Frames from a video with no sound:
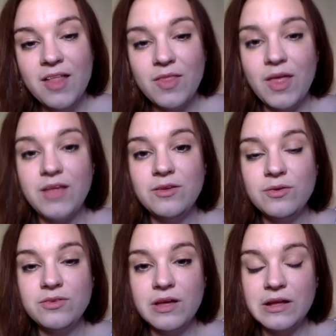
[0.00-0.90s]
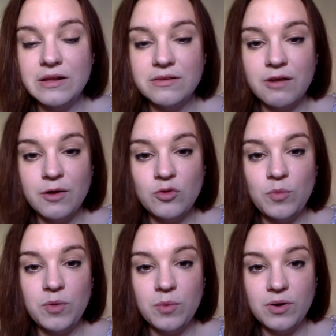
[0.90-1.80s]
then your cycle is going to
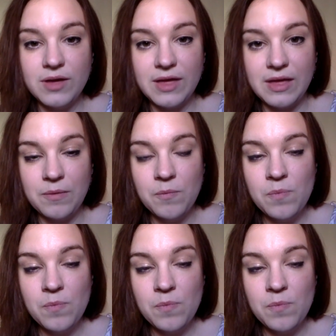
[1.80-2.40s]
be wonky.